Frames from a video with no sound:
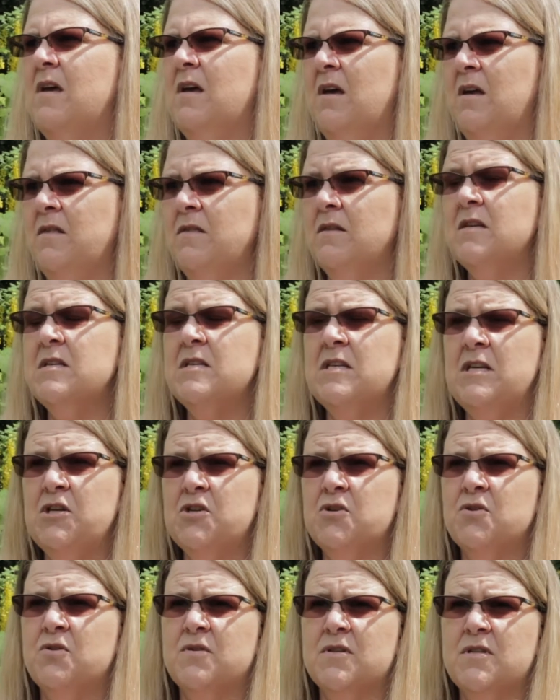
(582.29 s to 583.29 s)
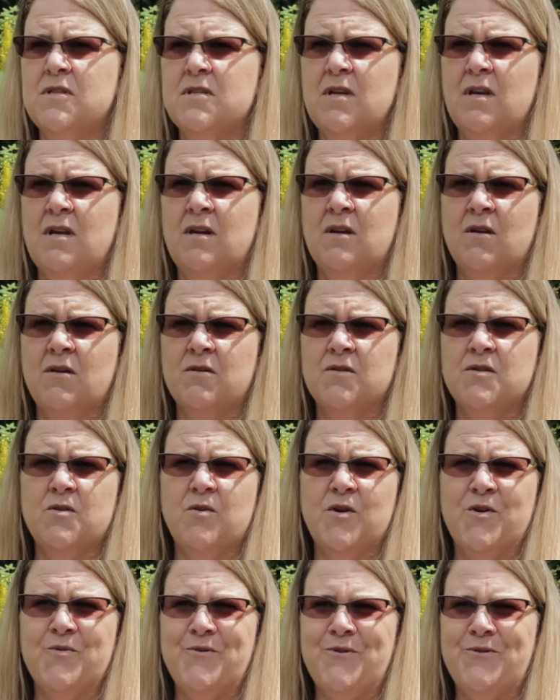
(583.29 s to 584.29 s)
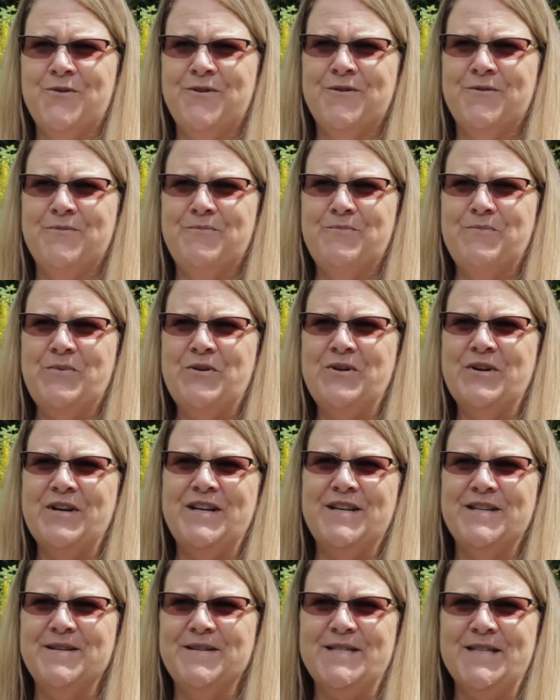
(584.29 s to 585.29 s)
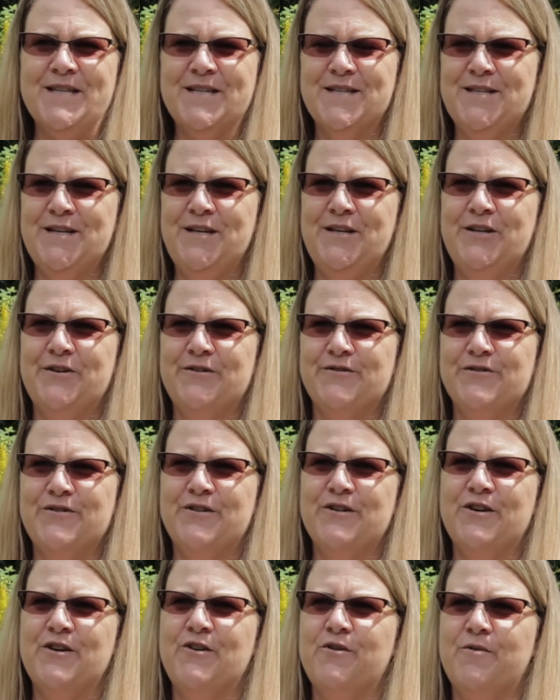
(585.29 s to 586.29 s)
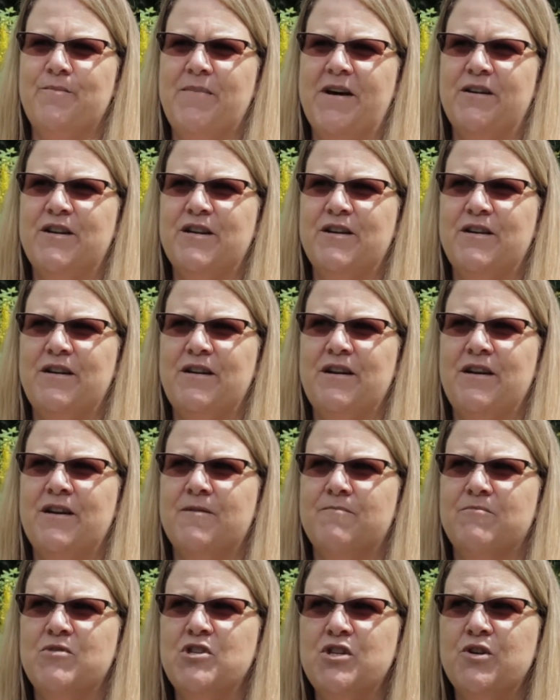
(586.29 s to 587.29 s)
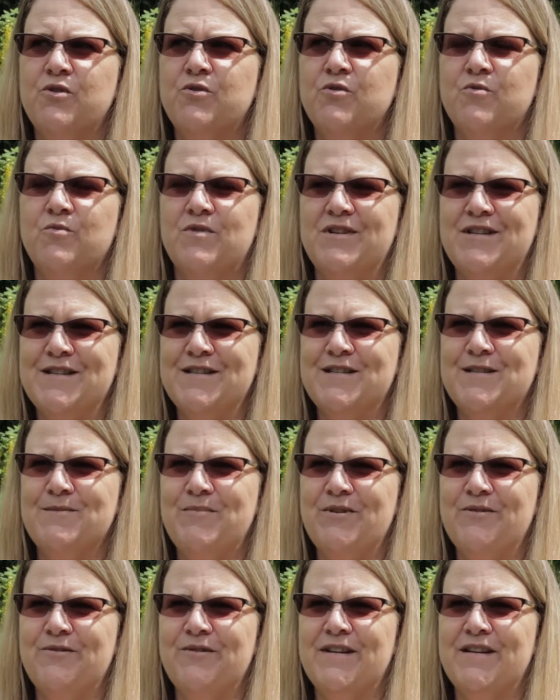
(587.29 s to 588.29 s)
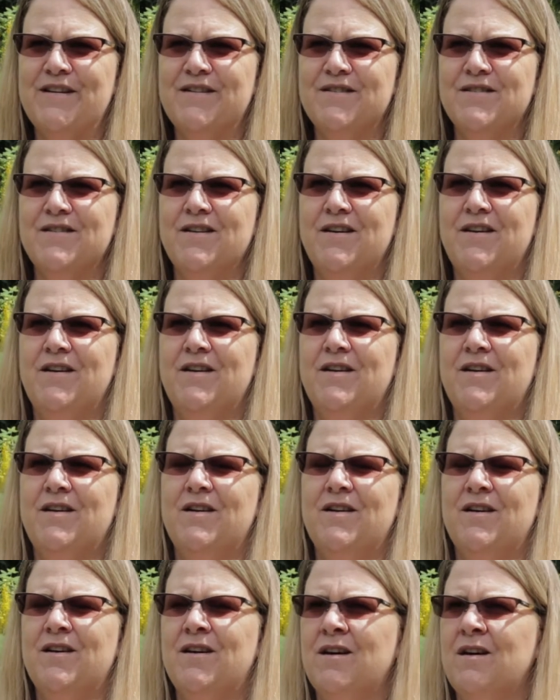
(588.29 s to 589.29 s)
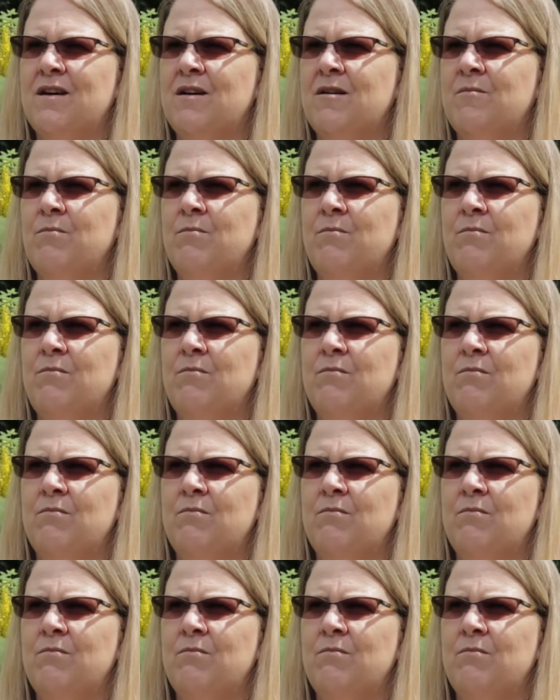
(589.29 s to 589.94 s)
the t-shirts, and also I wrote a book 16 years ago about it, children with disabilities, that